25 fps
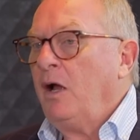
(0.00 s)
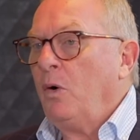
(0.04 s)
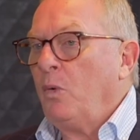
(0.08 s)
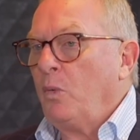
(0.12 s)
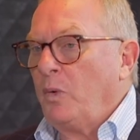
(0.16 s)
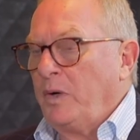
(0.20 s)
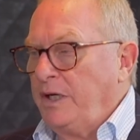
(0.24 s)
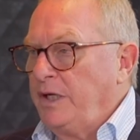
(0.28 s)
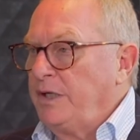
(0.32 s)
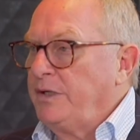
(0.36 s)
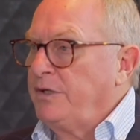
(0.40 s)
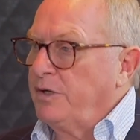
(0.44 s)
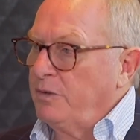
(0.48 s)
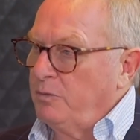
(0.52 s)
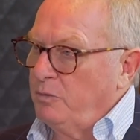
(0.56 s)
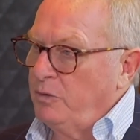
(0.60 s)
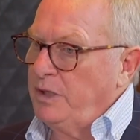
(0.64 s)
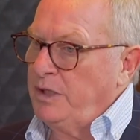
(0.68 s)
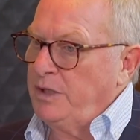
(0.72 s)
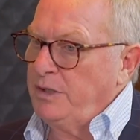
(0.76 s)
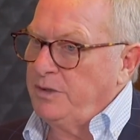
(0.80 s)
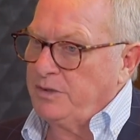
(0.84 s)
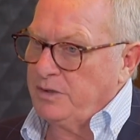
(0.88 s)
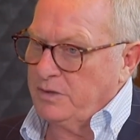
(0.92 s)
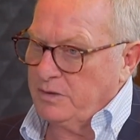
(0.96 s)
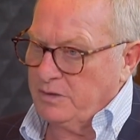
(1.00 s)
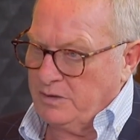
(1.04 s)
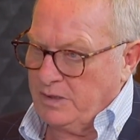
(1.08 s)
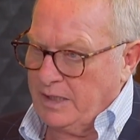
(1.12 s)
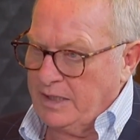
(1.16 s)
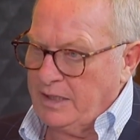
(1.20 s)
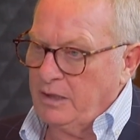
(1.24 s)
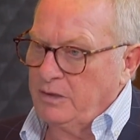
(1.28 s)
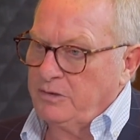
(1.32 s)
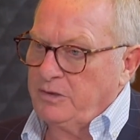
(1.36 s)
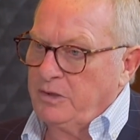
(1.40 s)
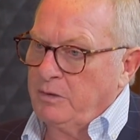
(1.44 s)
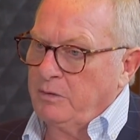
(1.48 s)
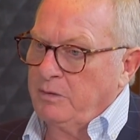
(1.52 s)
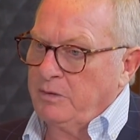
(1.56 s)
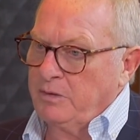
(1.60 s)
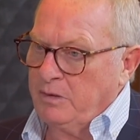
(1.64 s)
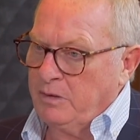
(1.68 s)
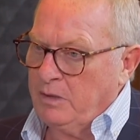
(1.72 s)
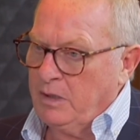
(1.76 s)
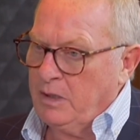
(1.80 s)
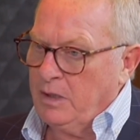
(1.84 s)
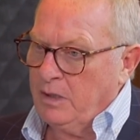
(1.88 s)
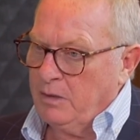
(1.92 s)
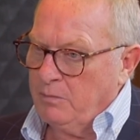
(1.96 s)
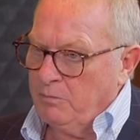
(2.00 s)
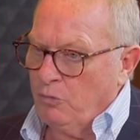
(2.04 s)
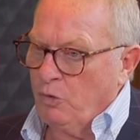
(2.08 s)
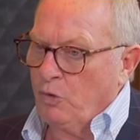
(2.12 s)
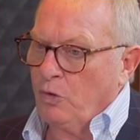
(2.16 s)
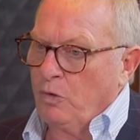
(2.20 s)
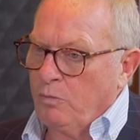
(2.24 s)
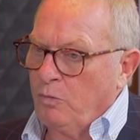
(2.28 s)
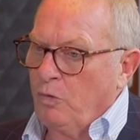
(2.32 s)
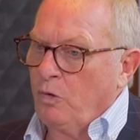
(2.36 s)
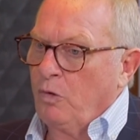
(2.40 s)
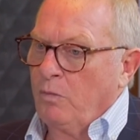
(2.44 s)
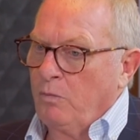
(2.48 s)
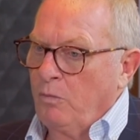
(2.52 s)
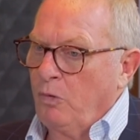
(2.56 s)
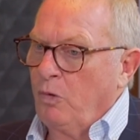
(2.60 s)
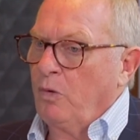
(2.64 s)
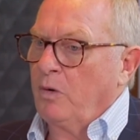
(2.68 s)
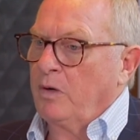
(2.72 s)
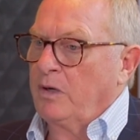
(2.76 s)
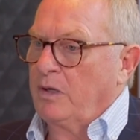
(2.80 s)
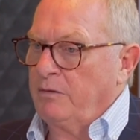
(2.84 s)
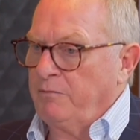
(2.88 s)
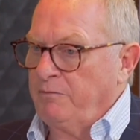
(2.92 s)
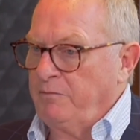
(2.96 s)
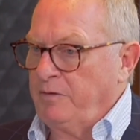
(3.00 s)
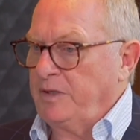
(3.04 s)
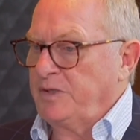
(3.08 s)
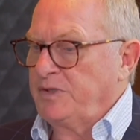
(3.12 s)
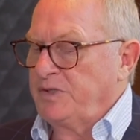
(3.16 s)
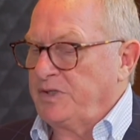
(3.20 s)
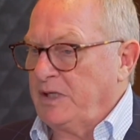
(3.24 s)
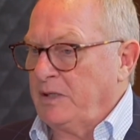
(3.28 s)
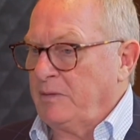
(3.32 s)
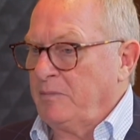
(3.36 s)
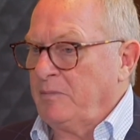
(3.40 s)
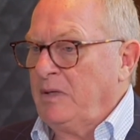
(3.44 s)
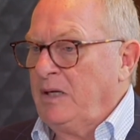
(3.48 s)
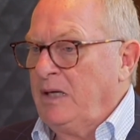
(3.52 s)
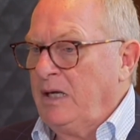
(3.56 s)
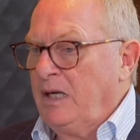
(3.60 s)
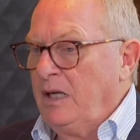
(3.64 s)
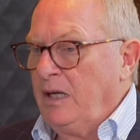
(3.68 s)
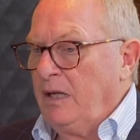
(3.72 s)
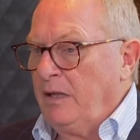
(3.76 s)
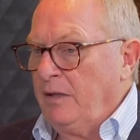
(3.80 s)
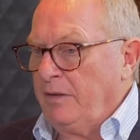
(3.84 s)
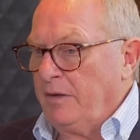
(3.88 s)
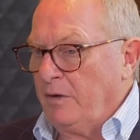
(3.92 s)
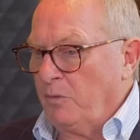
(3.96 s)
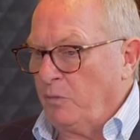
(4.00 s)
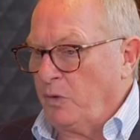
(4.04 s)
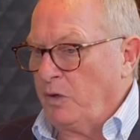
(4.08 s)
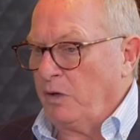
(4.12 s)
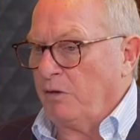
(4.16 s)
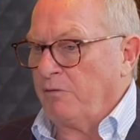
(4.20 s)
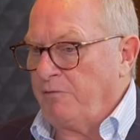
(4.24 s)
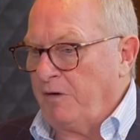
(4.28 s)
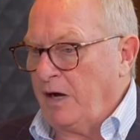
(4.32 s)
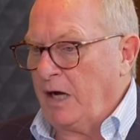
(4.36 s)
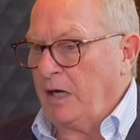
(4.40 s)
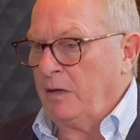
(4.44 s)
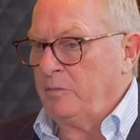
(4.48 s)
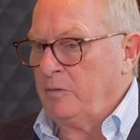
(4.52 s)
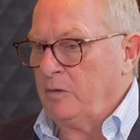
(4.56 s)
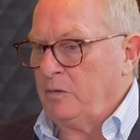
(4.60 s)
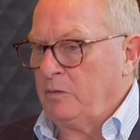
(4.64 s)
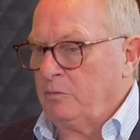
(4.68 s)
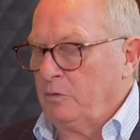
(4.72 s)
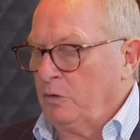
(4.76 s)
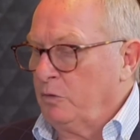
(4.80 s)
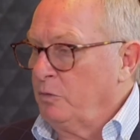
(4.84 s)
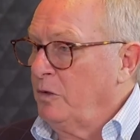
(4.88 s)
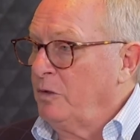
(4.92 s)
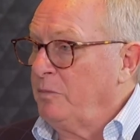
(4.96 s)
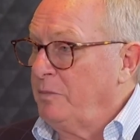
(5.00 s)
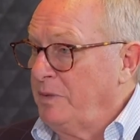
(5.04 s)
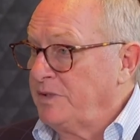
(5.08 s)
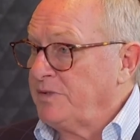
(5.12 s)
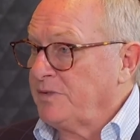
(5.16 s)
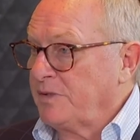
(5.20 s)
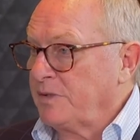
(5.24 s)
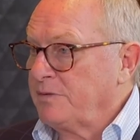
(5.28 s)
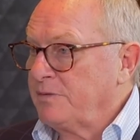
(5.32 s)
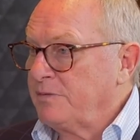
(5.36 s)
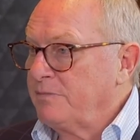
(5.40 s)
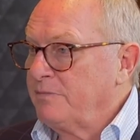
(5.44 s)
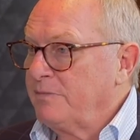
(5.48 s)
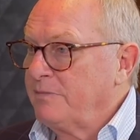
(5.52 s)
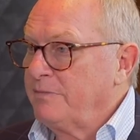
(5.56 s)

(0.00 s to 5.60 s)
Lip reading: We need to get out there and more convince them that we are viable, we're real business.